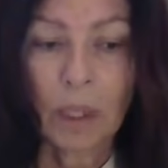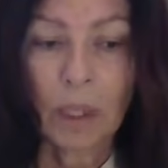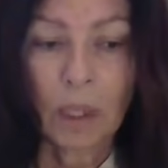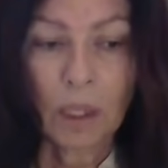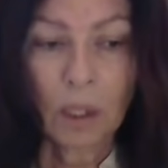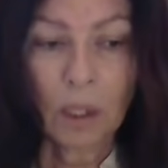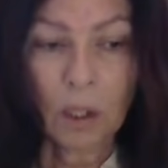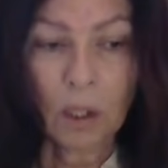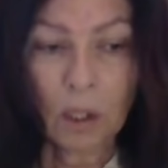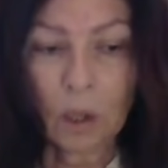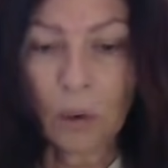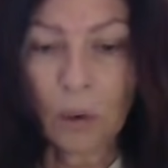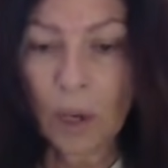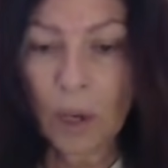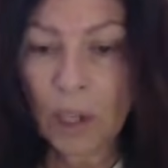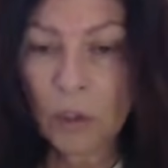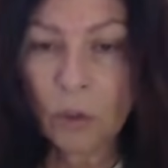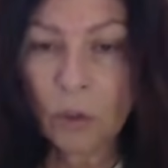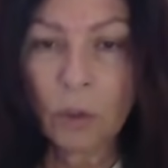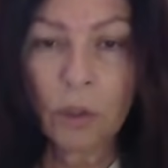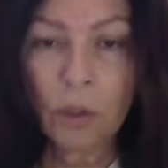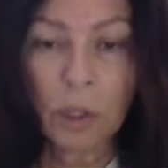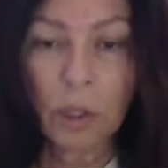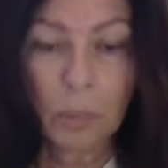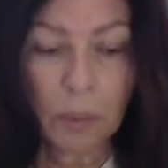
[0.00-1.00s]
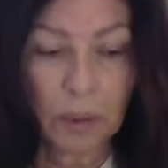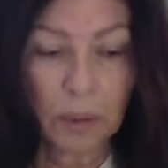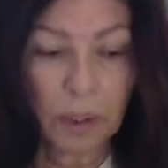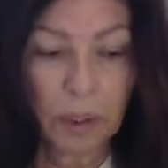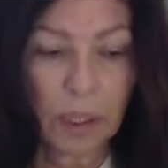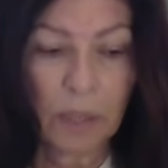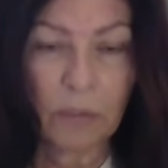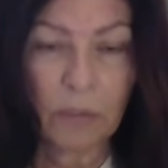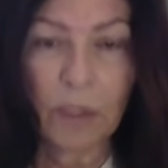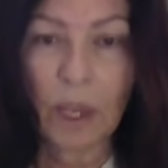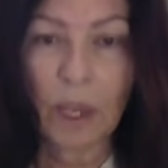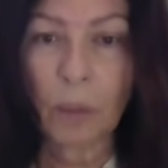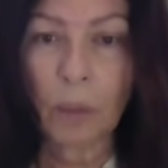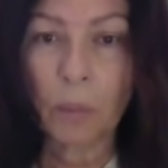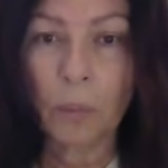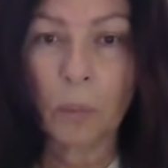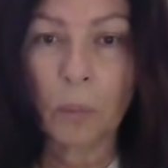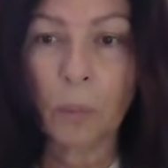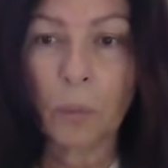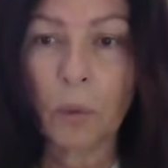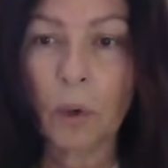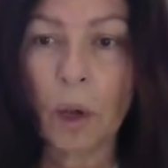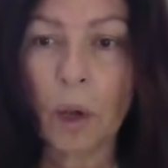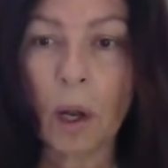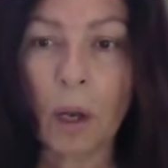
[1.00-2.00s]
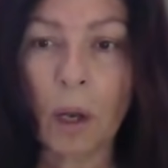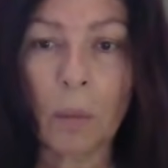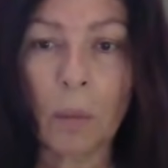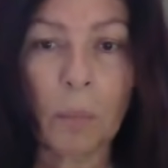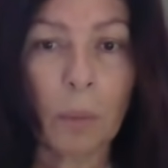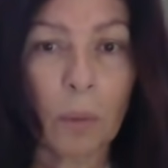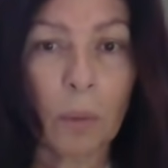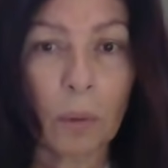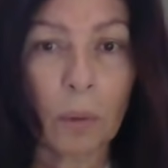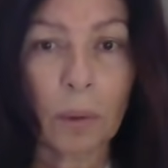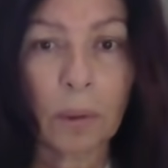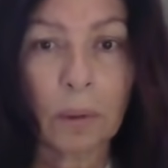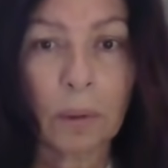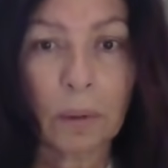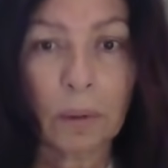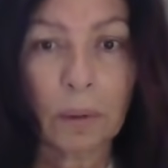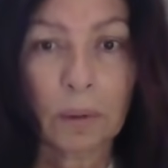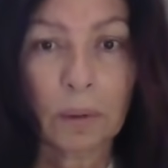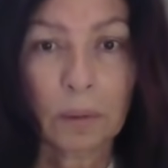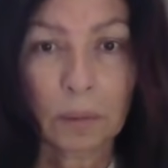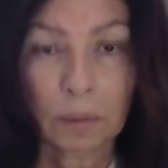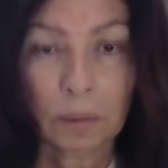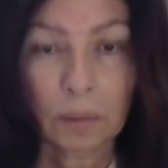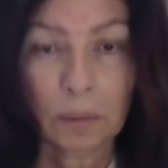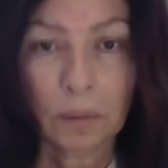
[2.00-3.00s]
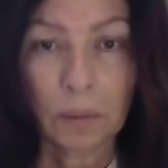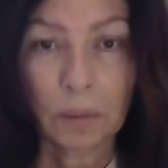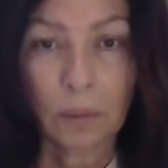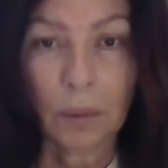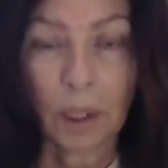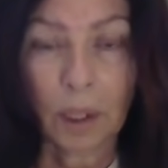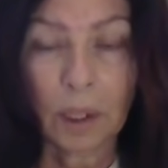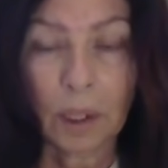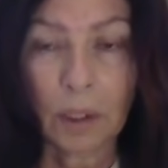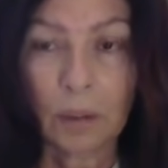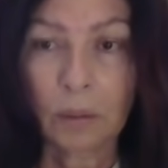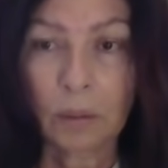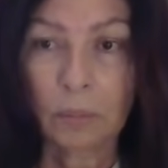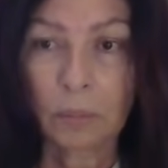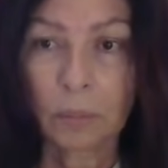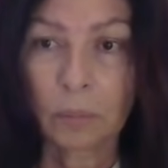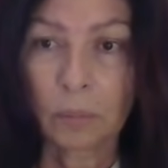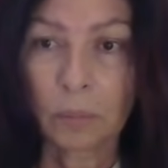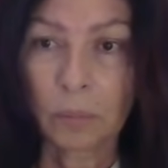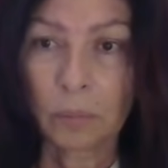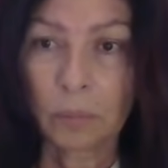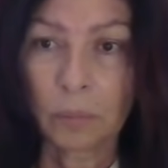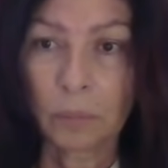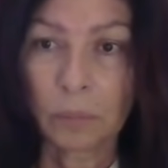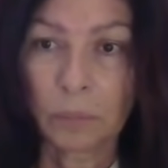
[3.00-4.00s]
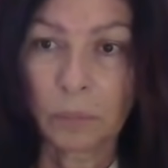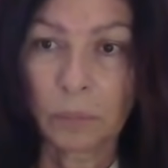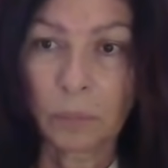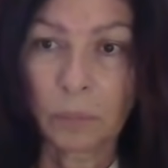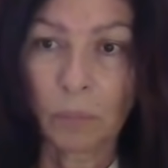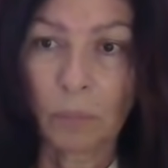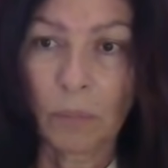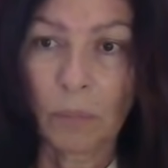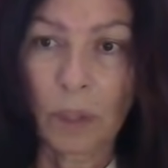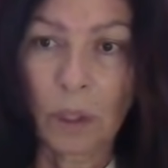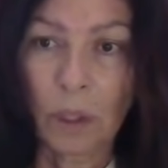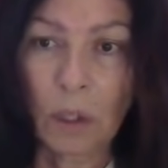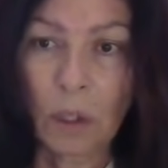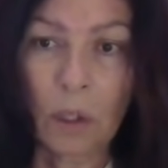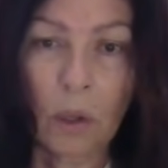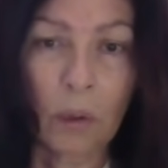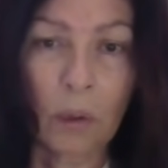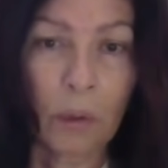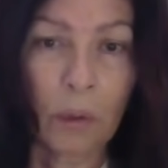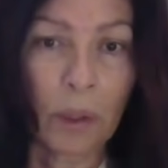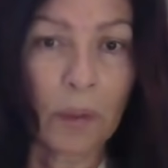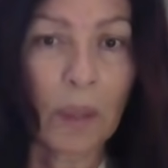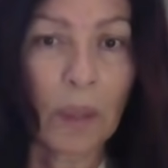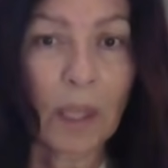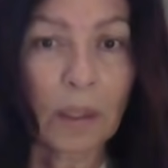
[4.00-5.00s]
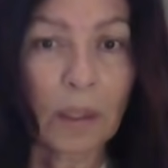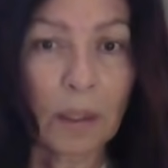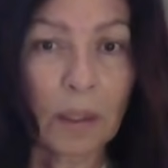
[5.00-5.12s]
You know, I truly believe that when we're all born, right? You know, and that's